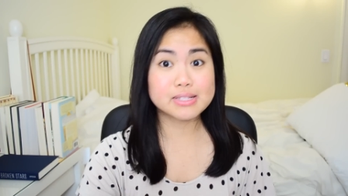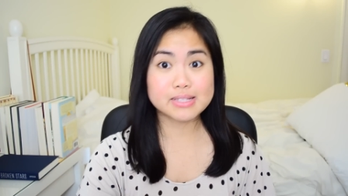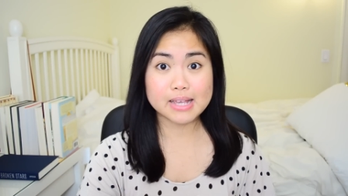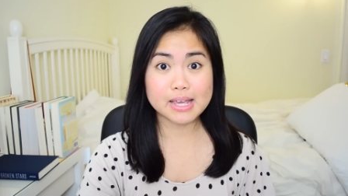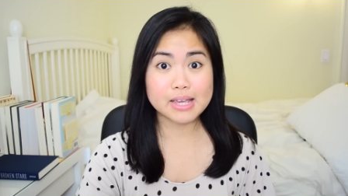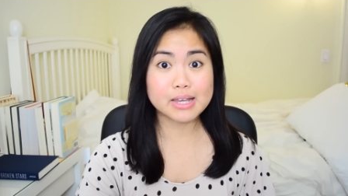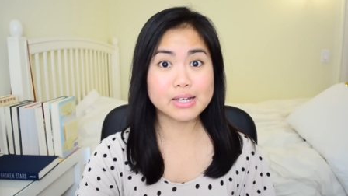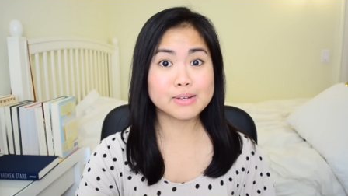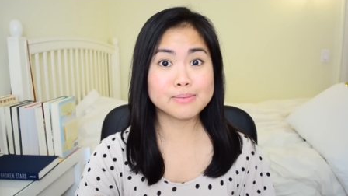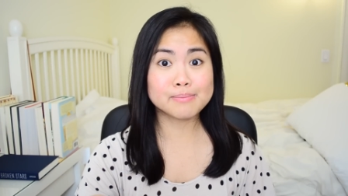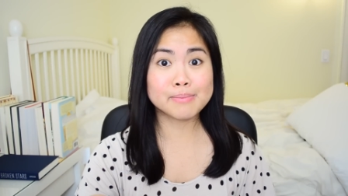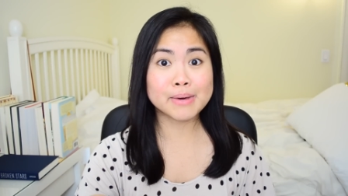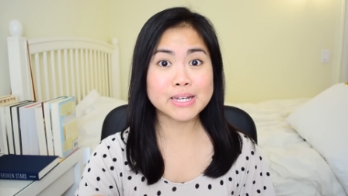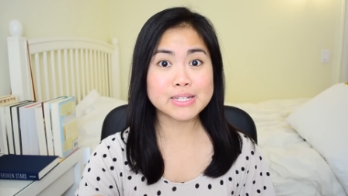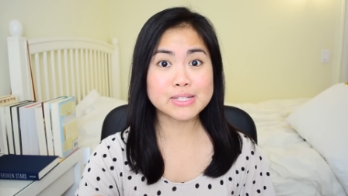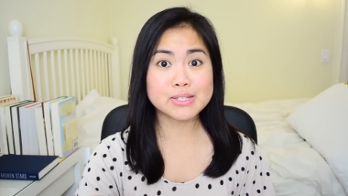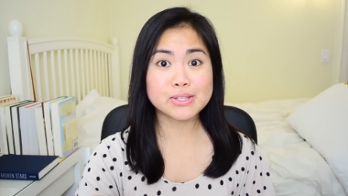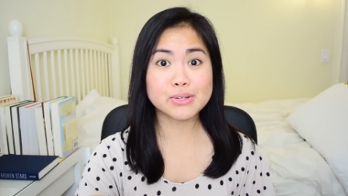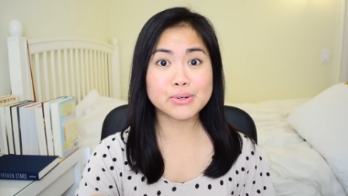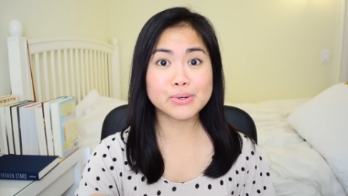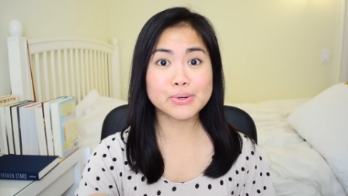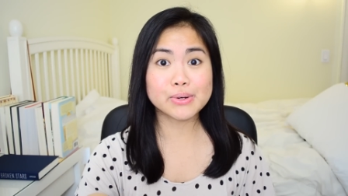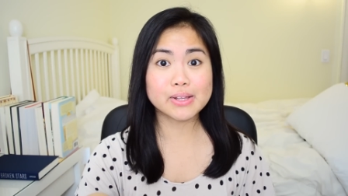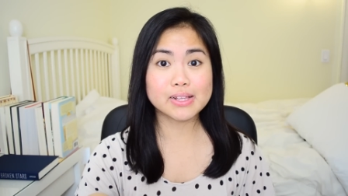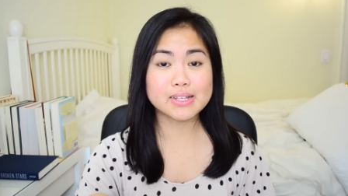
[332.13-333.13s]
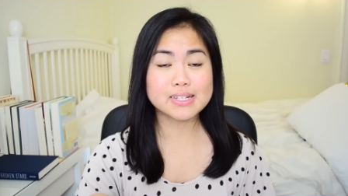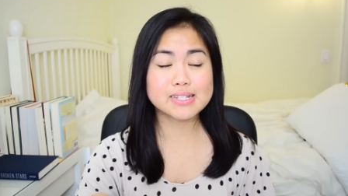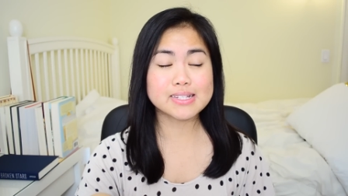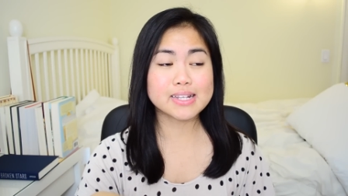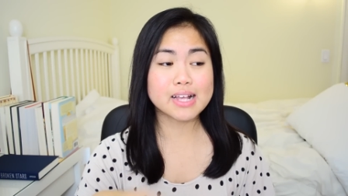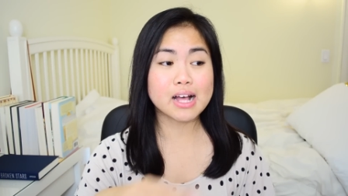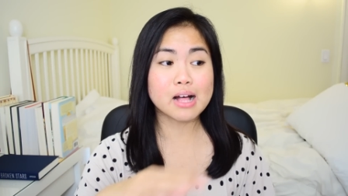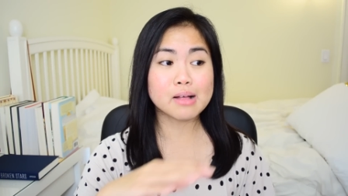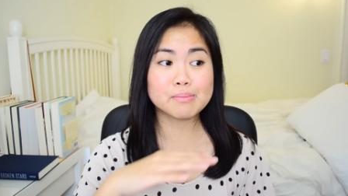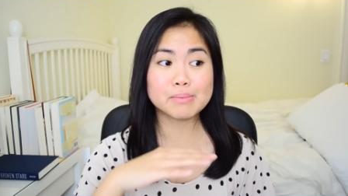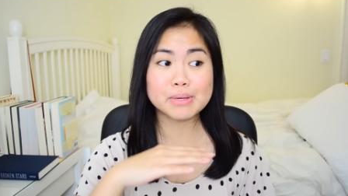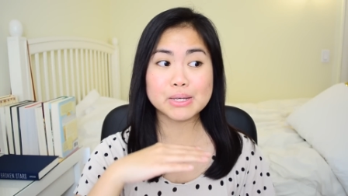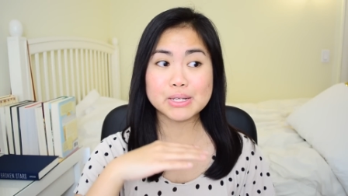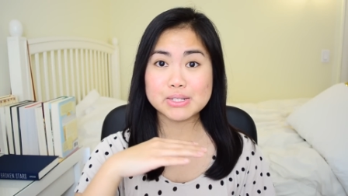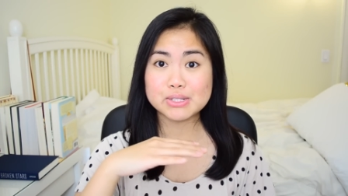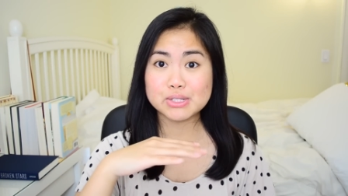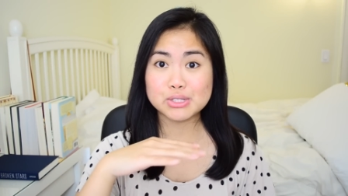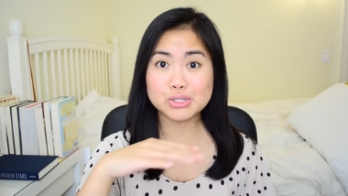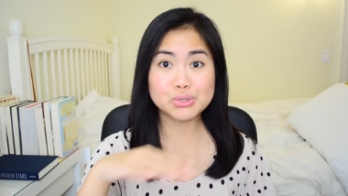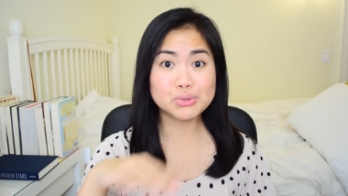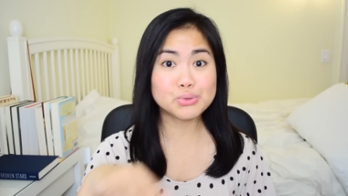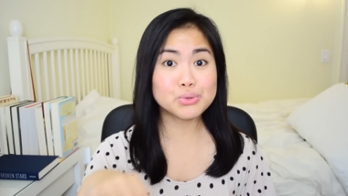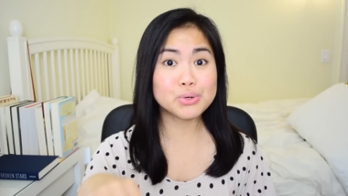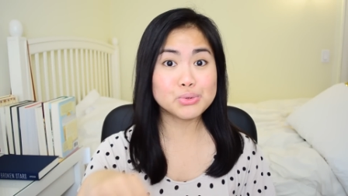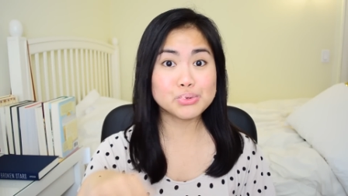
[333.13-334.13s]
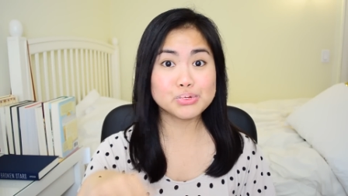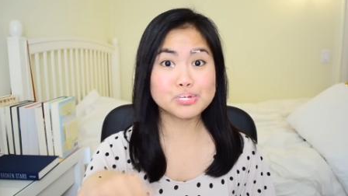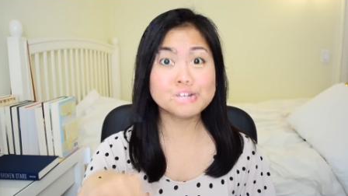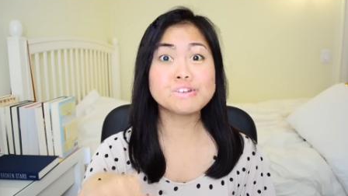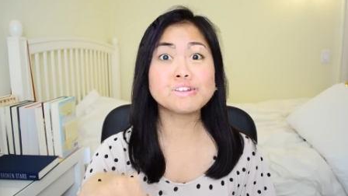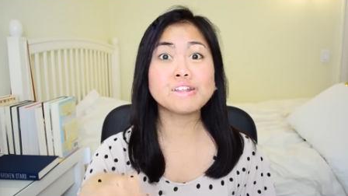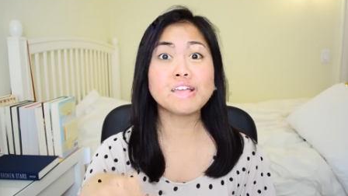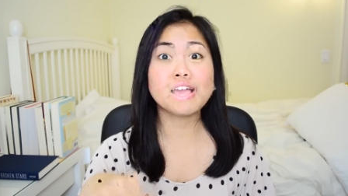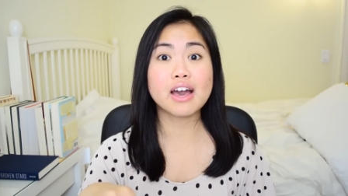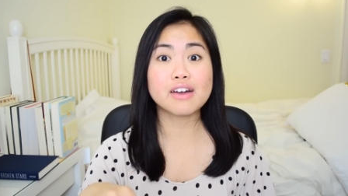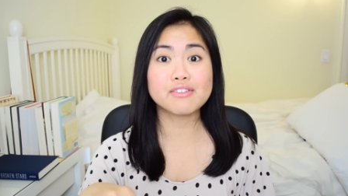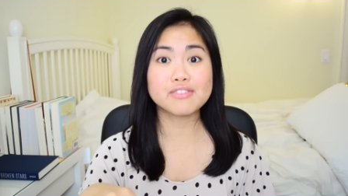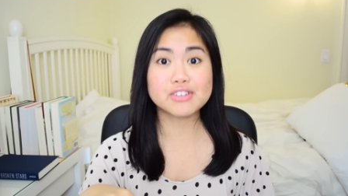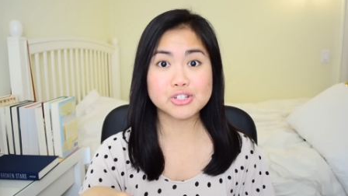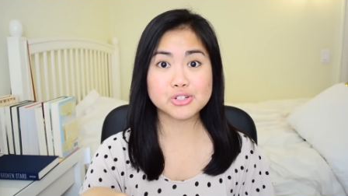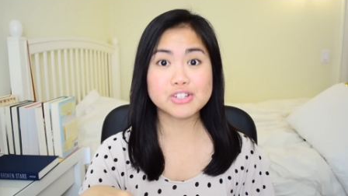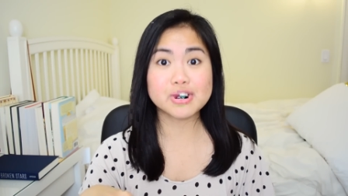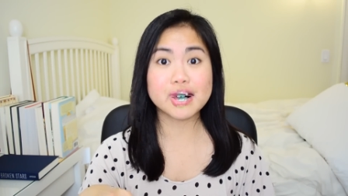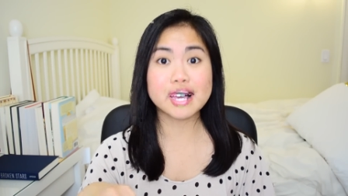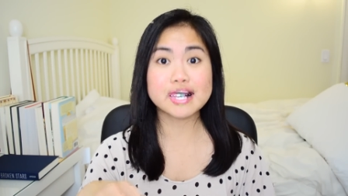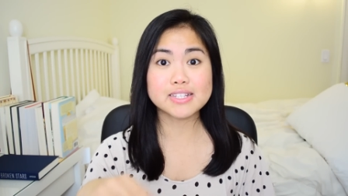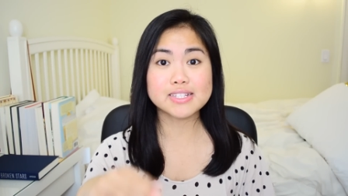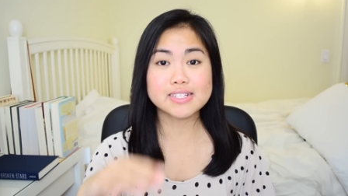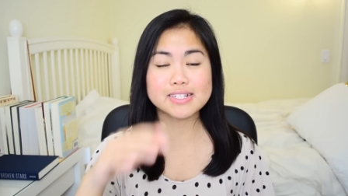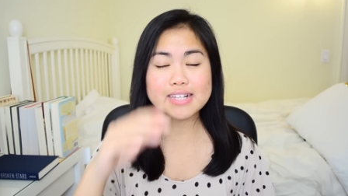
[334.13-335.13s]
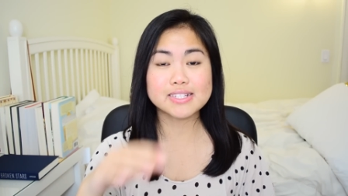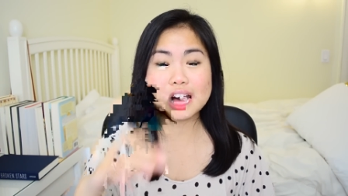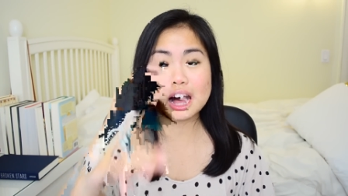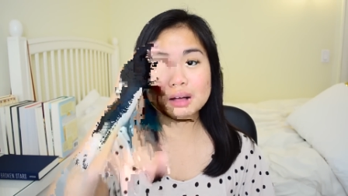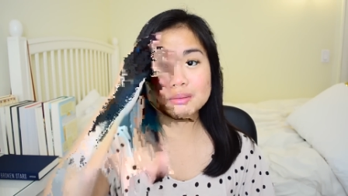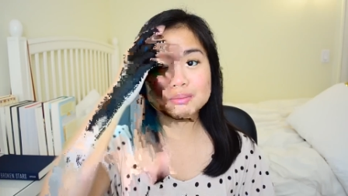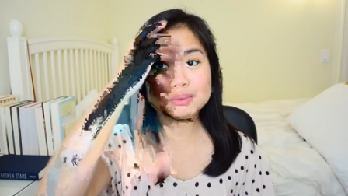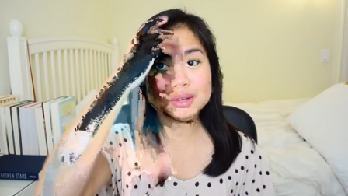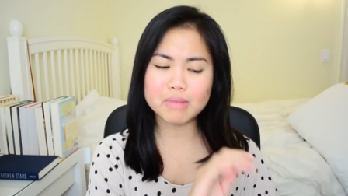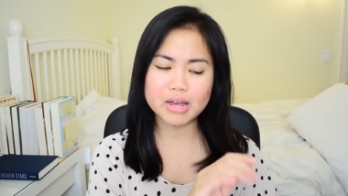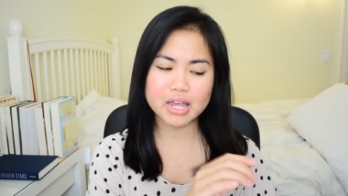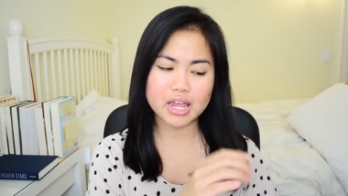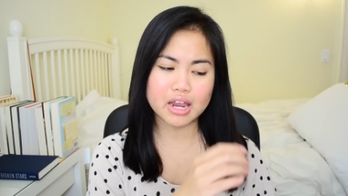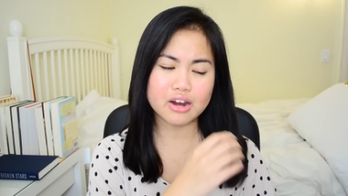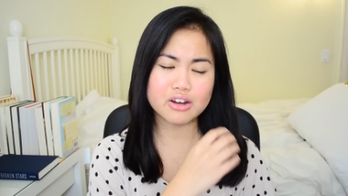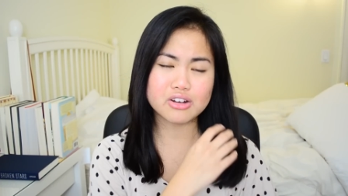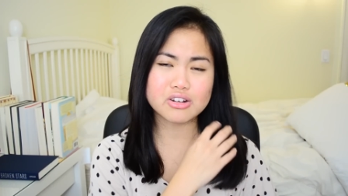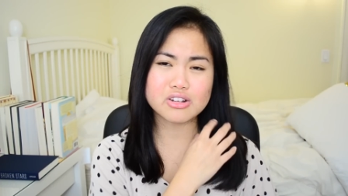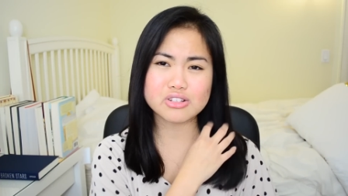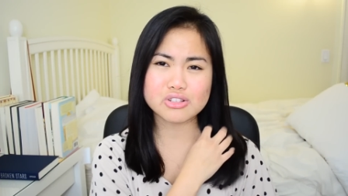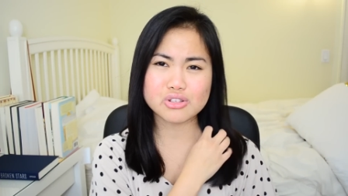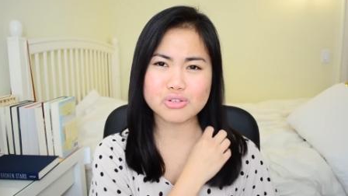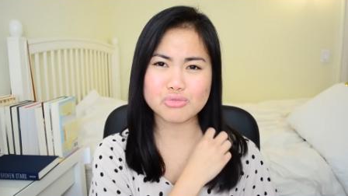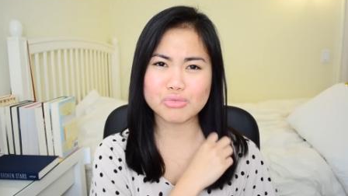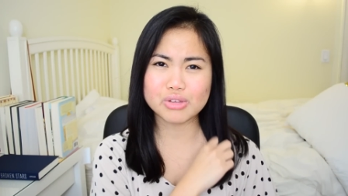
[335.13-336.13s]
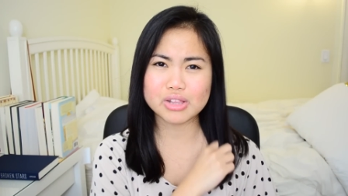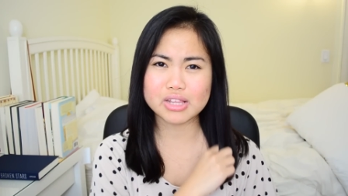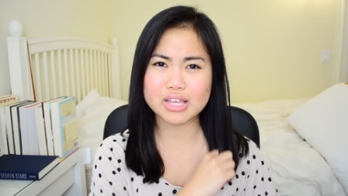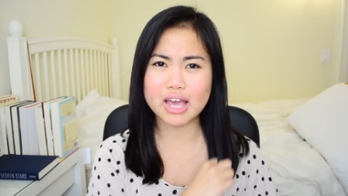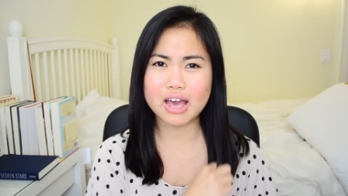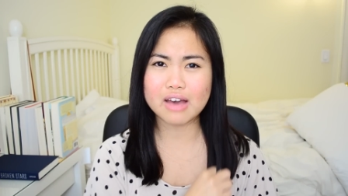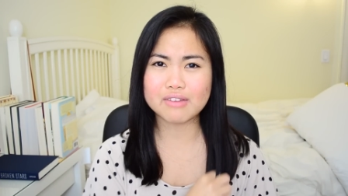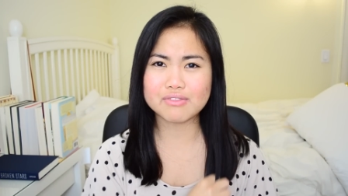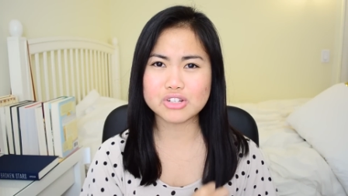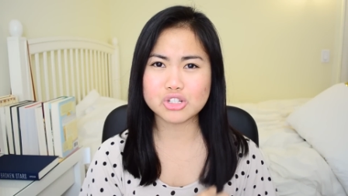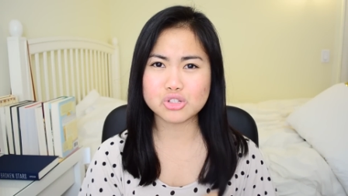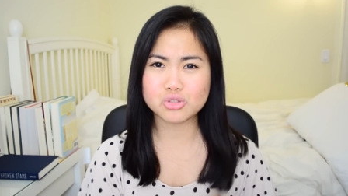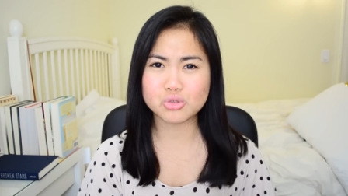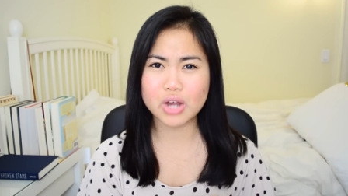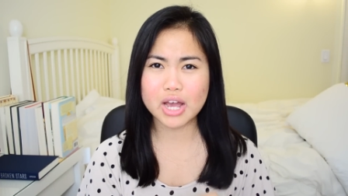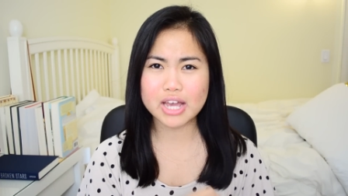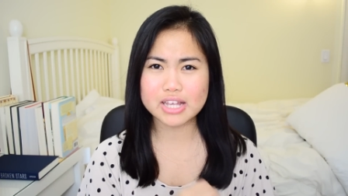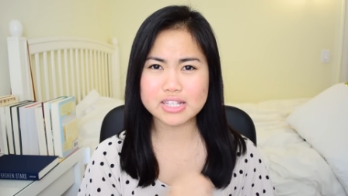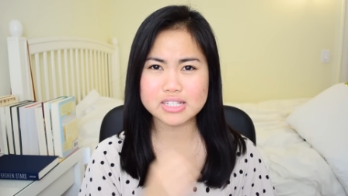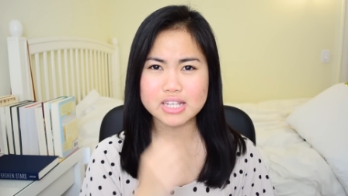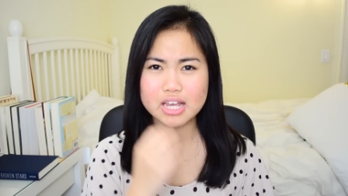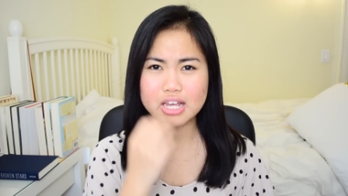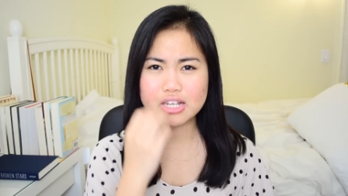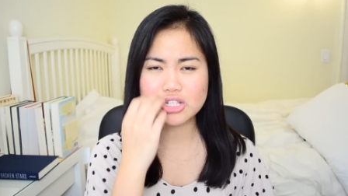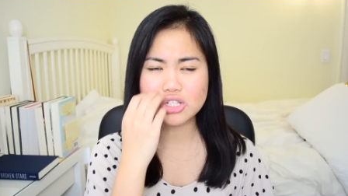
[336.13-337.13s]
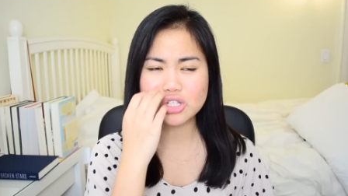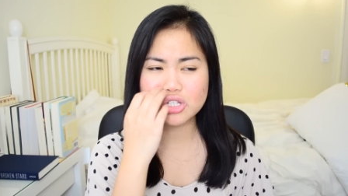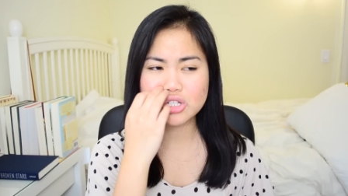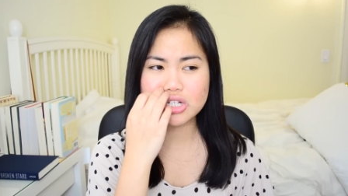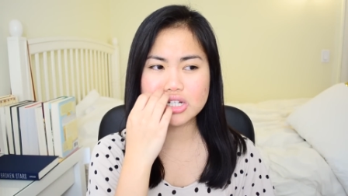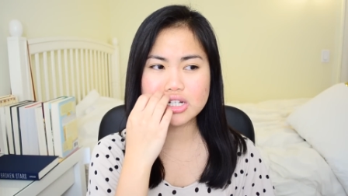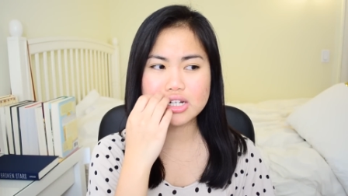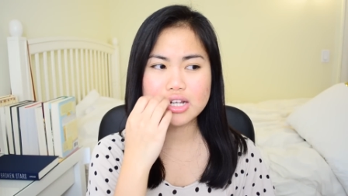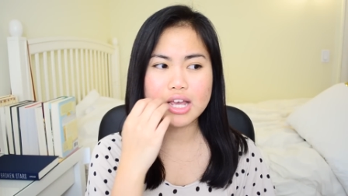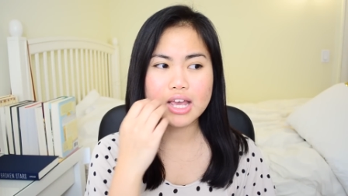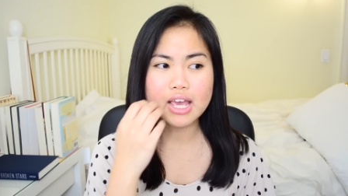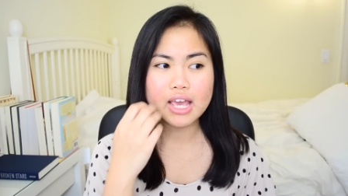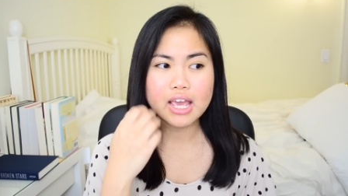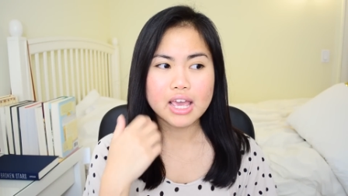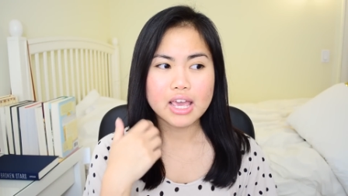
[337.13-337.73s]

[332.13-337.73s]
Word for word: say goodbye to the oily scalp because you are going to have a dry scalp. My hair doesn't really have a dry texture.